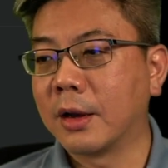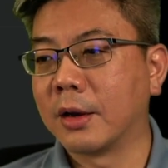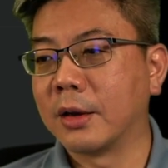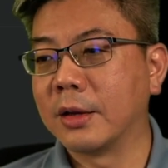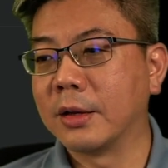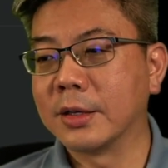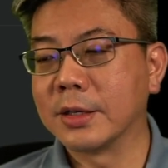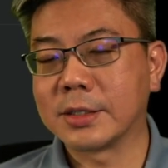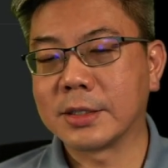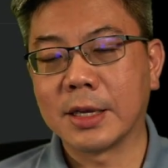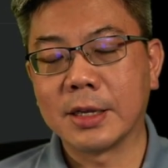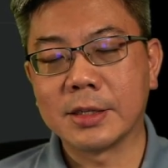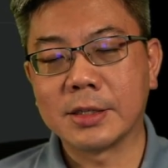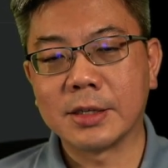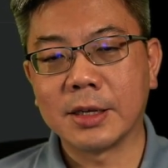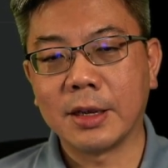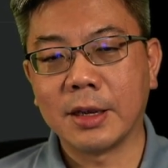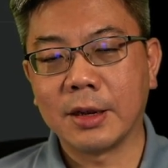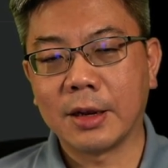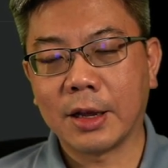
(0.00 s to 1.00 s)
in a sense
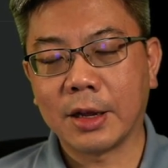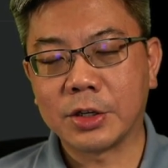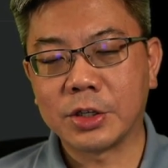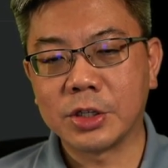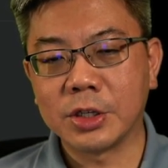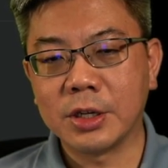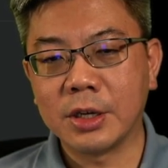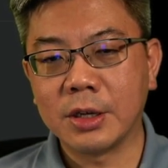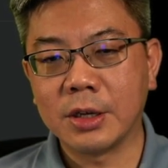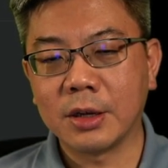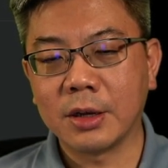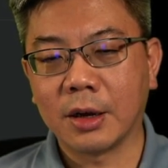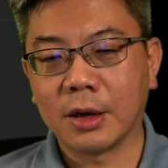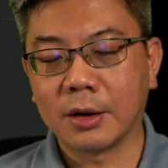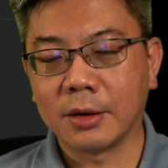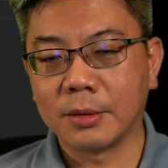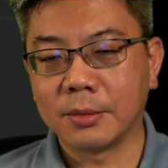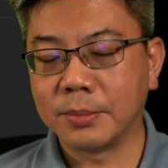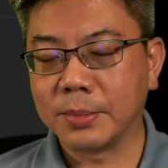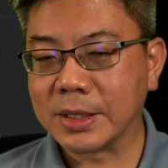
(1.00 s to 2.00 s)
that it actually
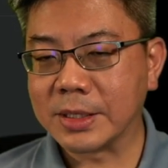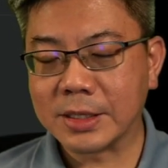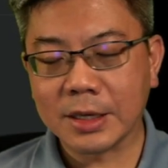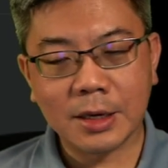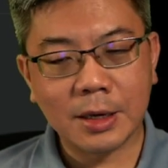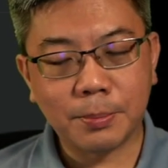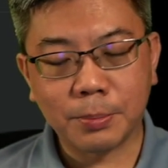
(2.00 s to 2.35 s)
basically